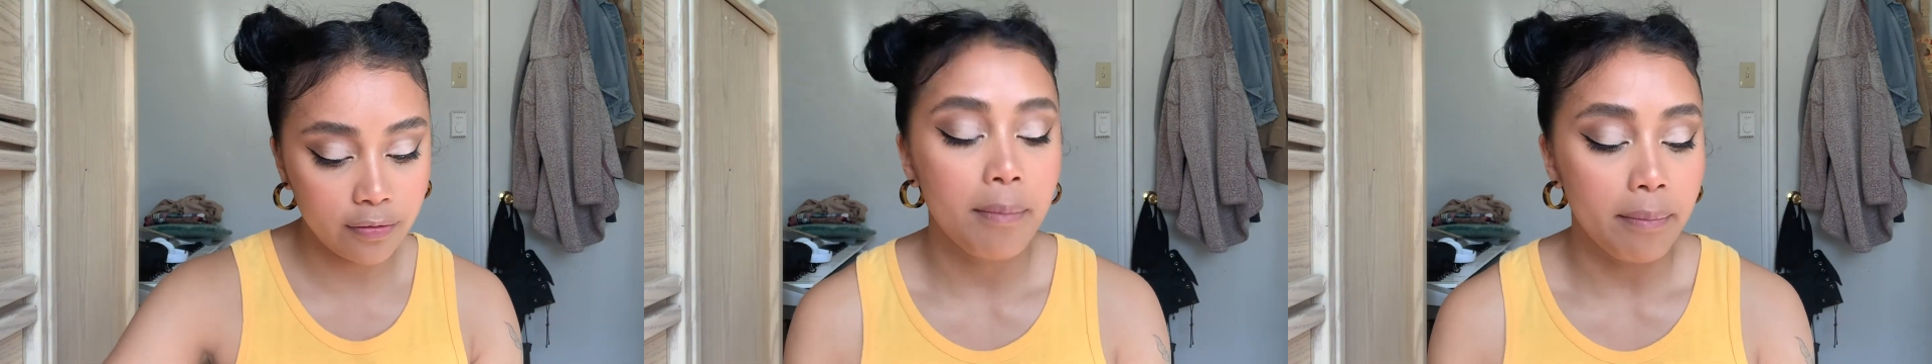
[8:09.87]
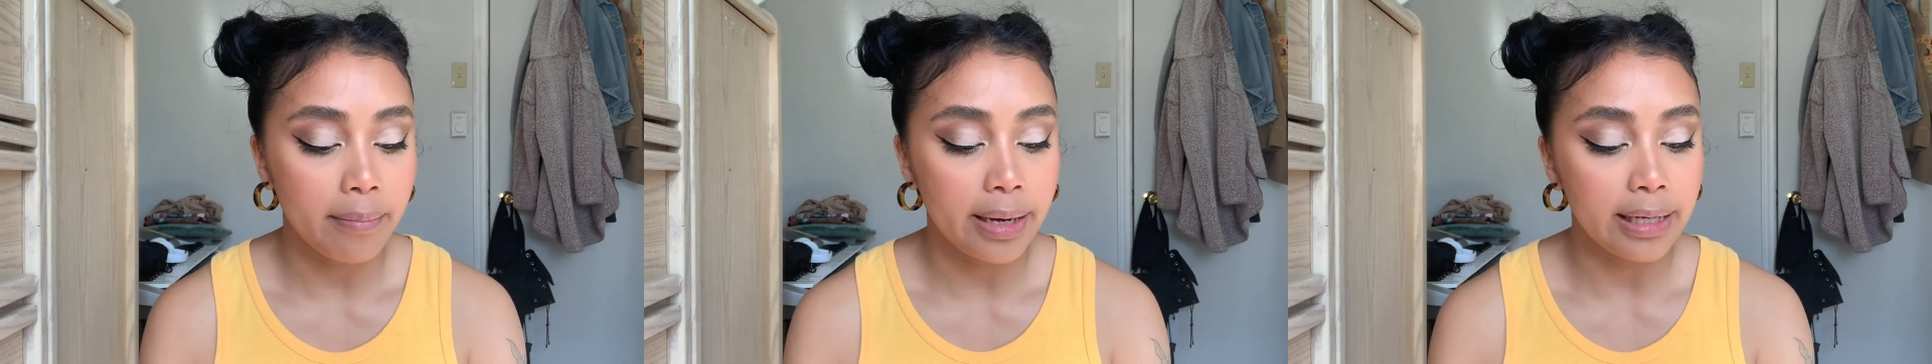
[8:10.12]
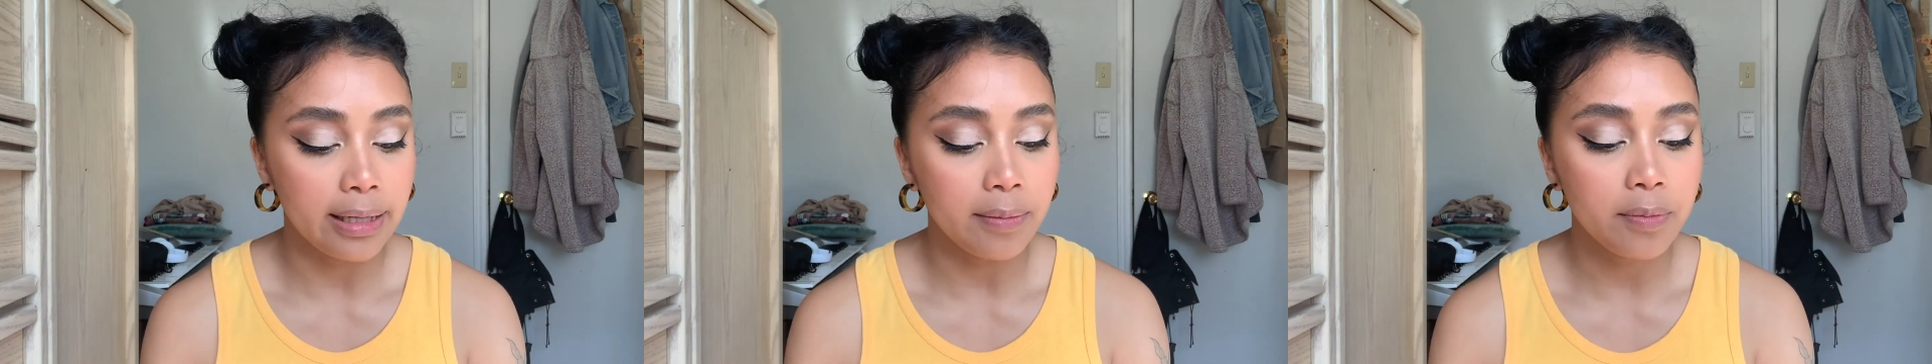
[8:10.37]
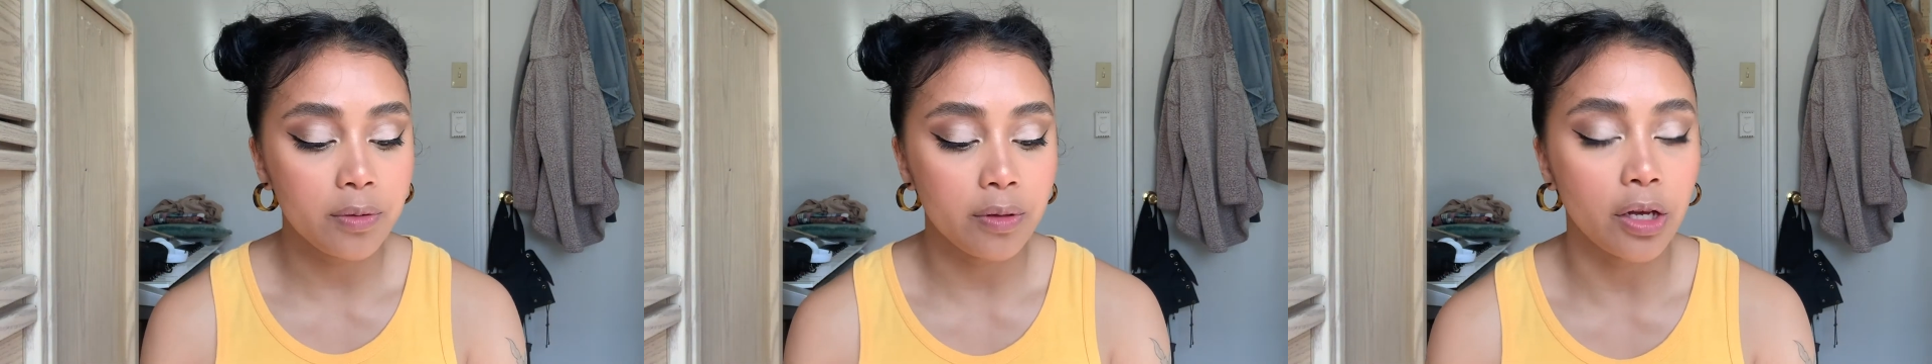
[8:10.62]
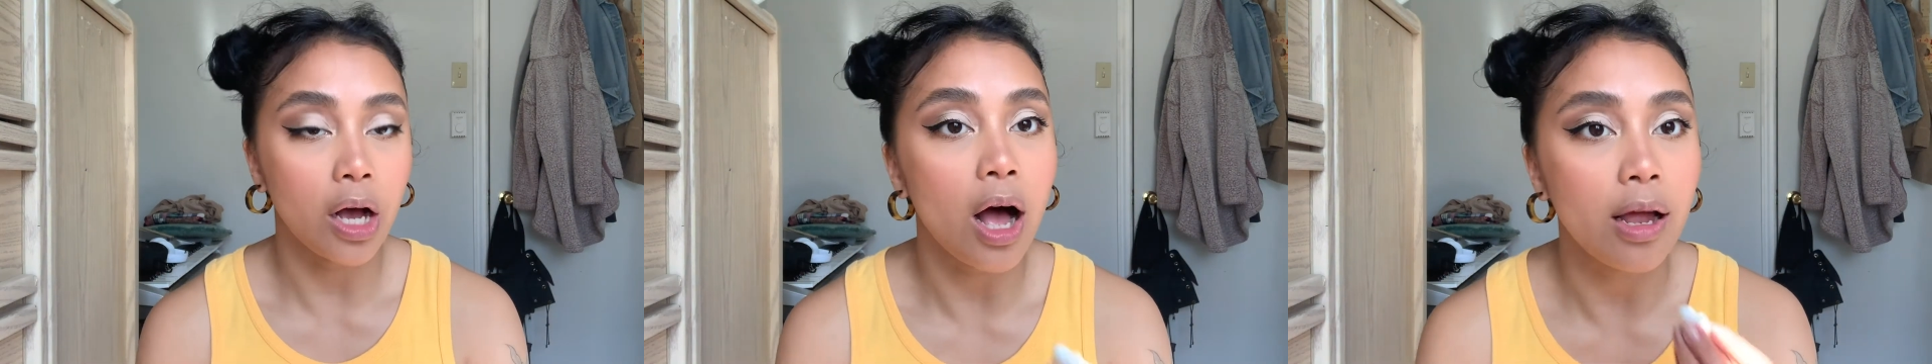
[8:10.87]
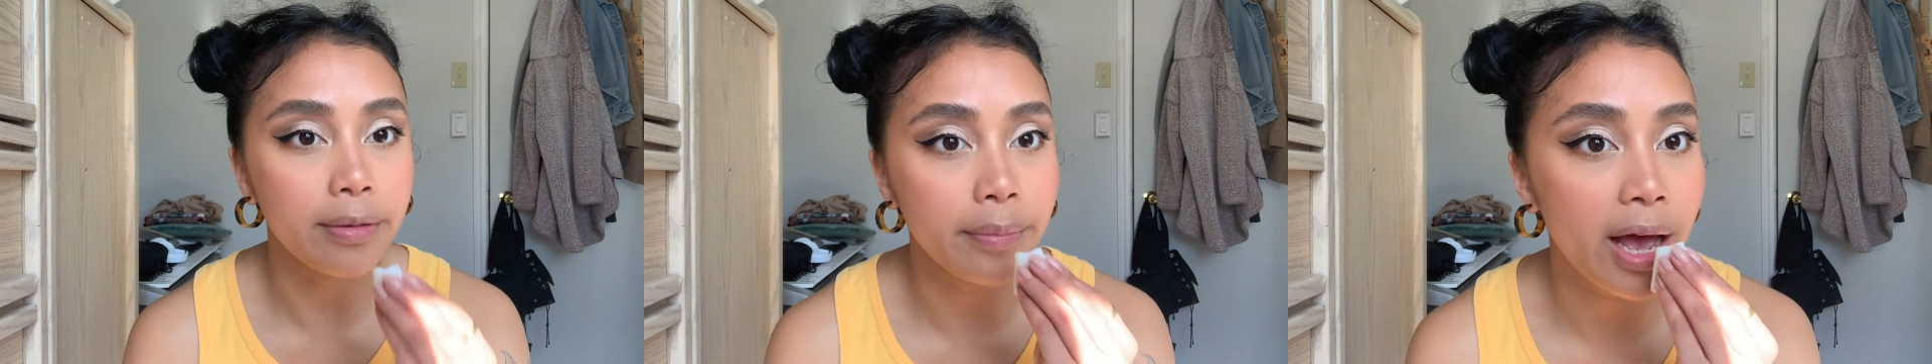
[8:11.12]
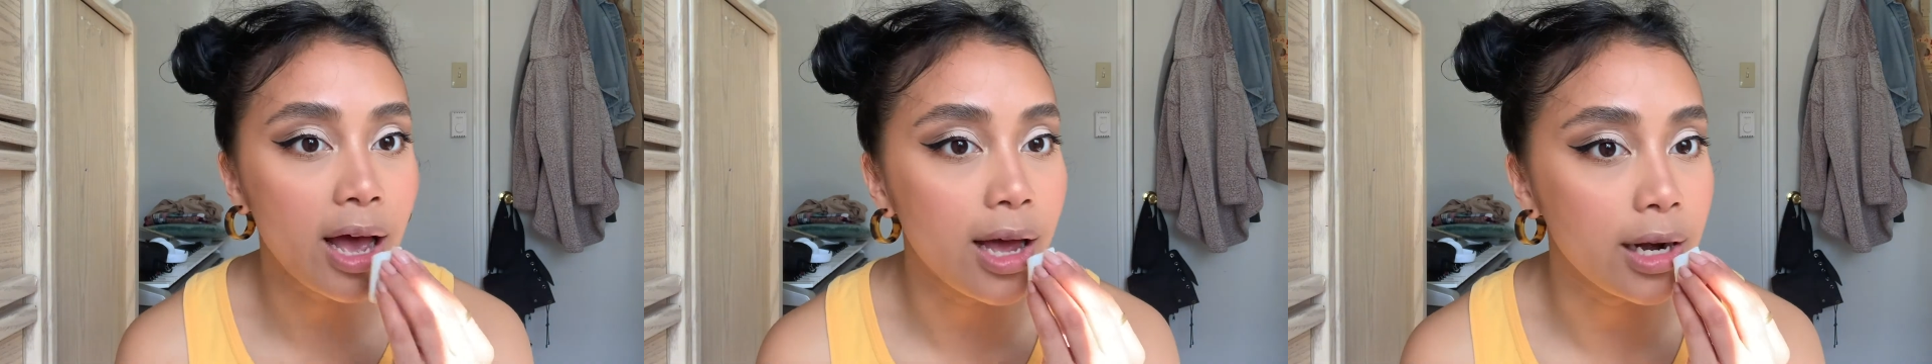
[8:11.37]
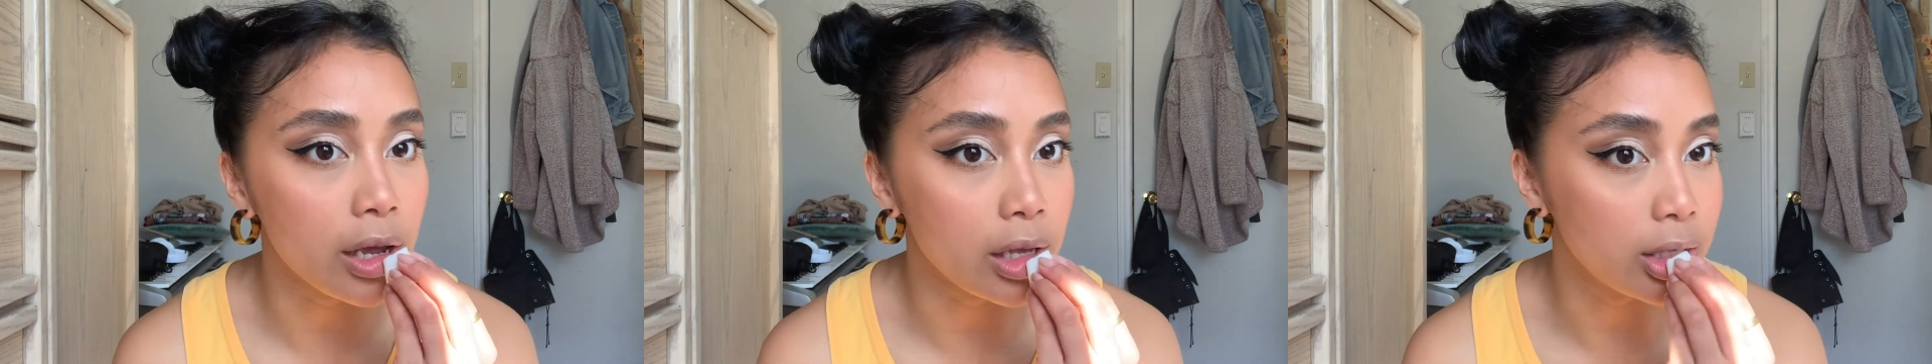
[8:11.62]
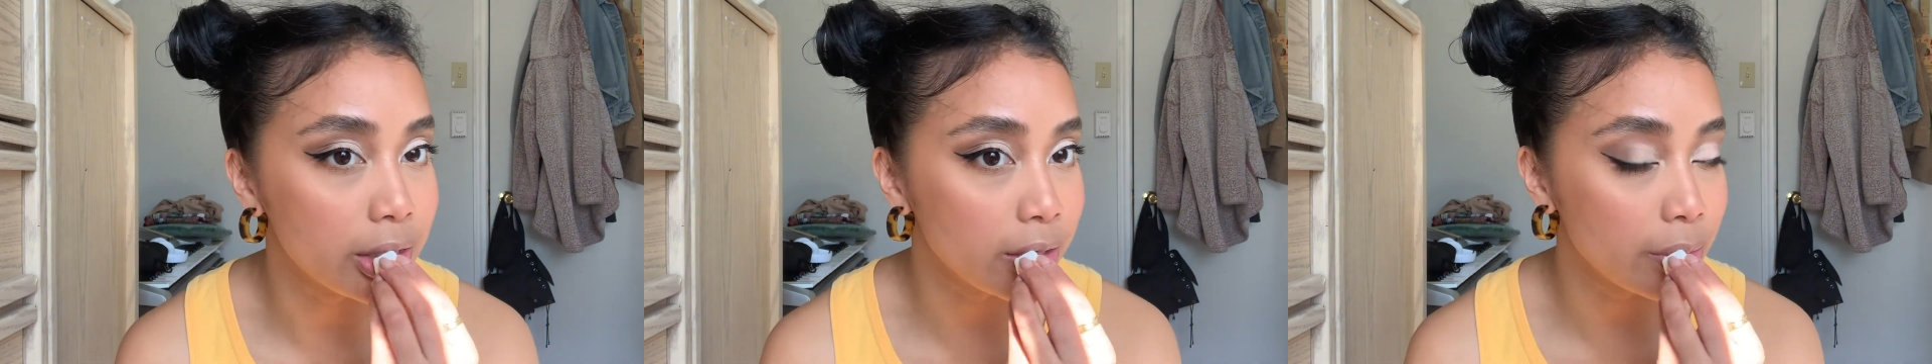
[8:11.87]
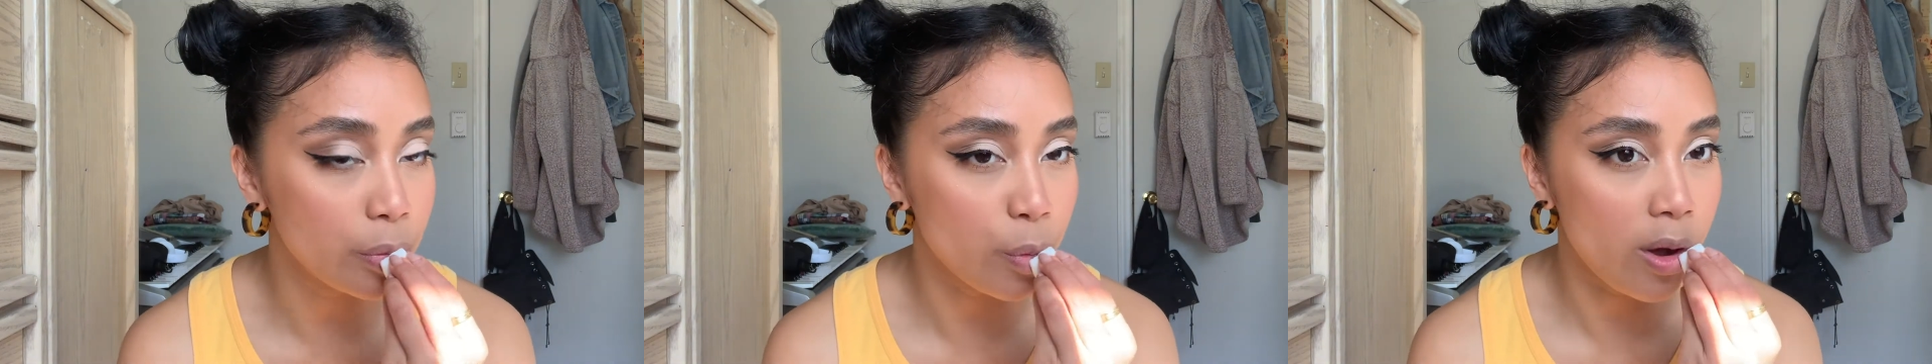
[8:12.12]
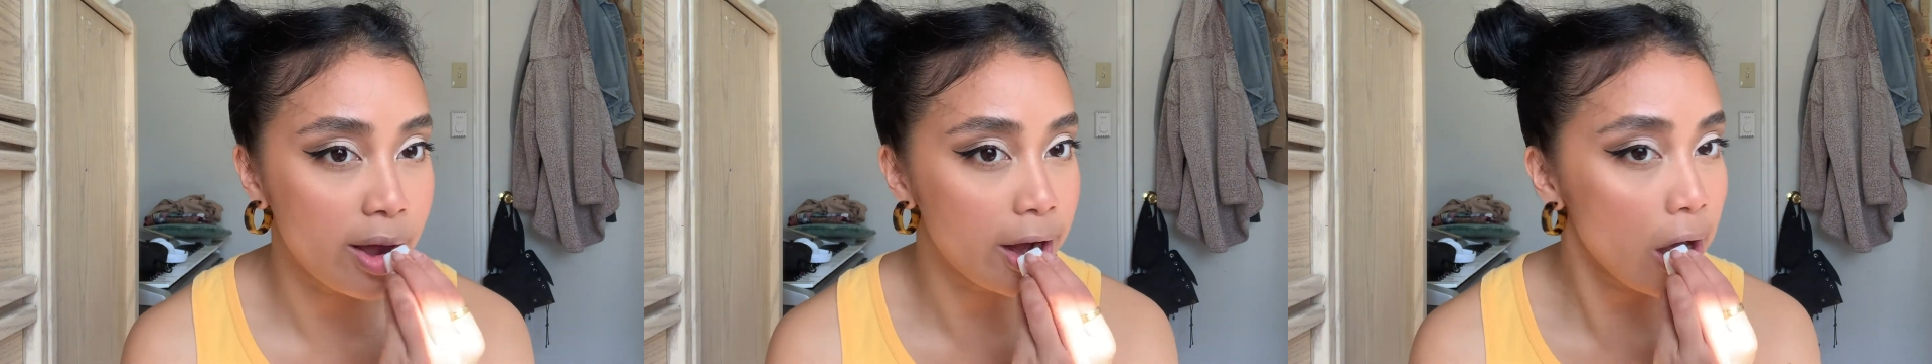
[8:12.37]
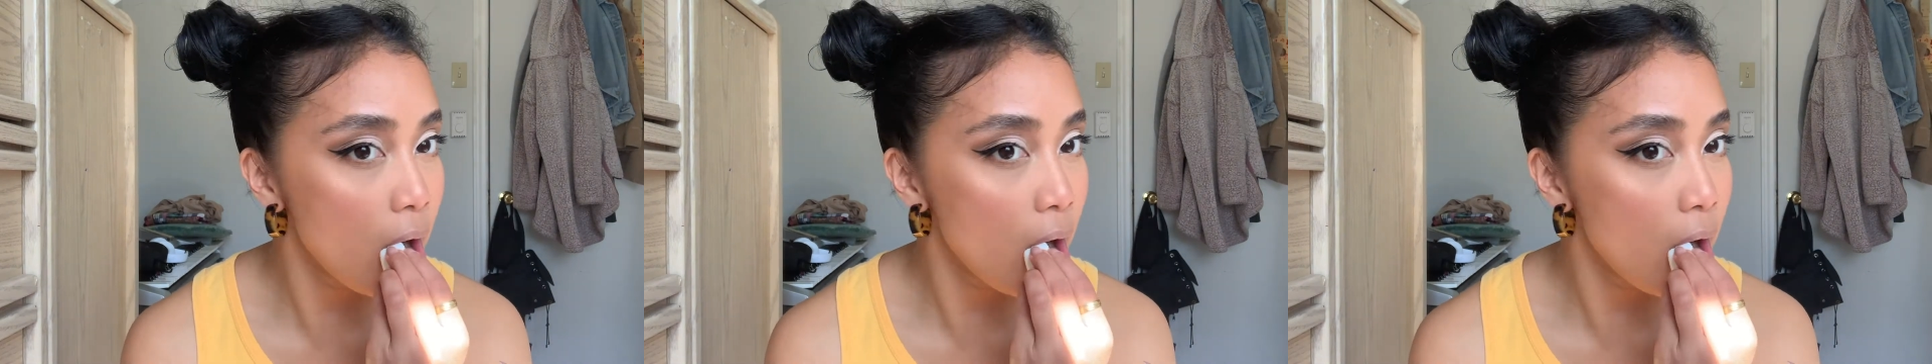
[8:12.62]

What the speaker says: my lips with a cotton pad and some water.